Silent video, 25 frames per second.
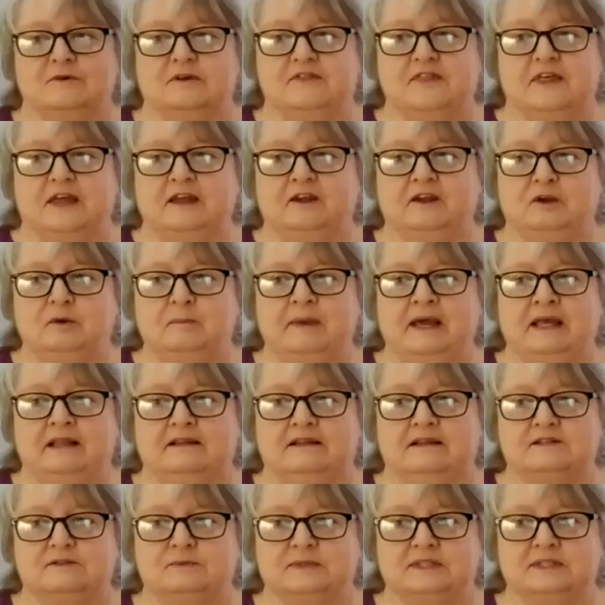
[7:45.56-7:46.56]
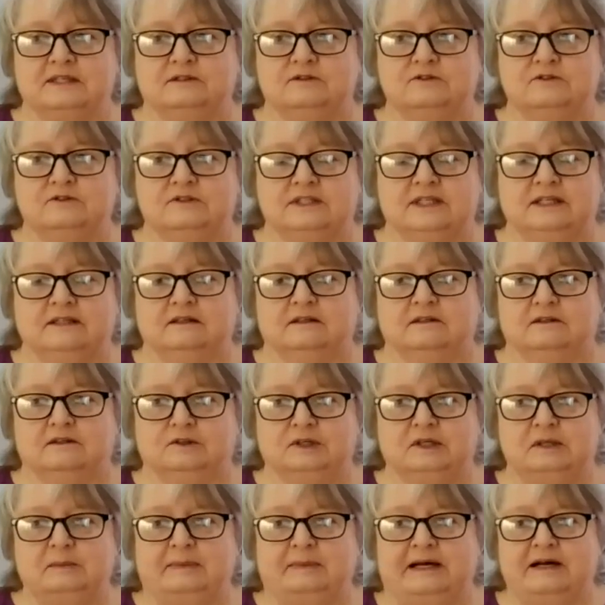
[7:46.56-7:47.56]
Well, thank you, Matt. This was interesting to
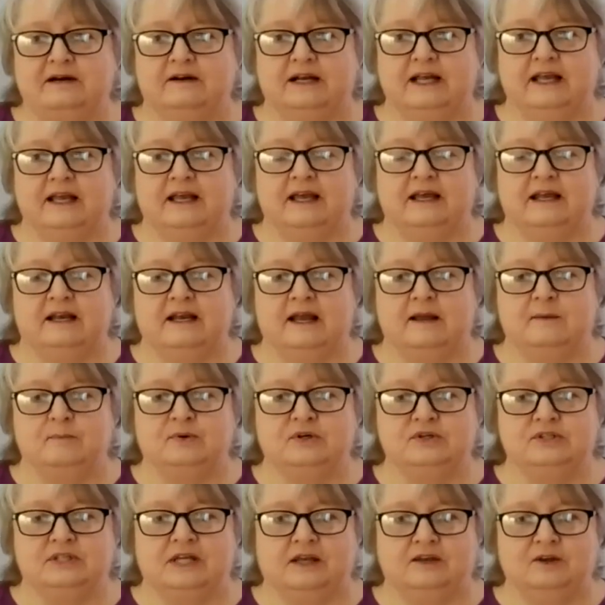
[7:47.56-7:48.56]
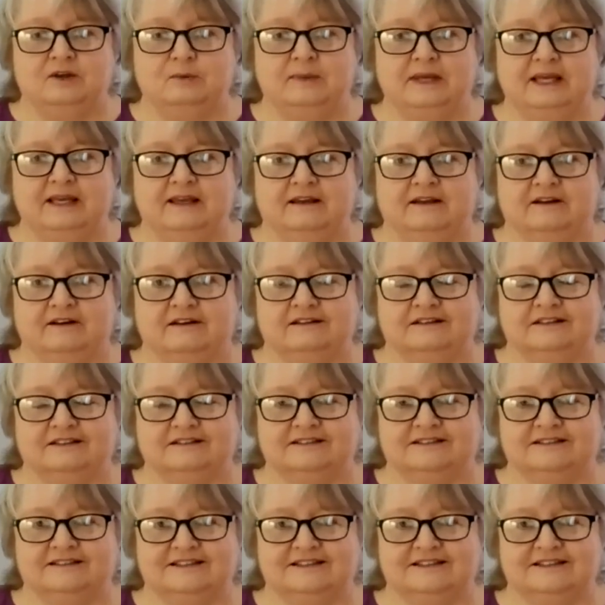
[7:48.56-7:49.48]
learn about, and I appreciate you being here.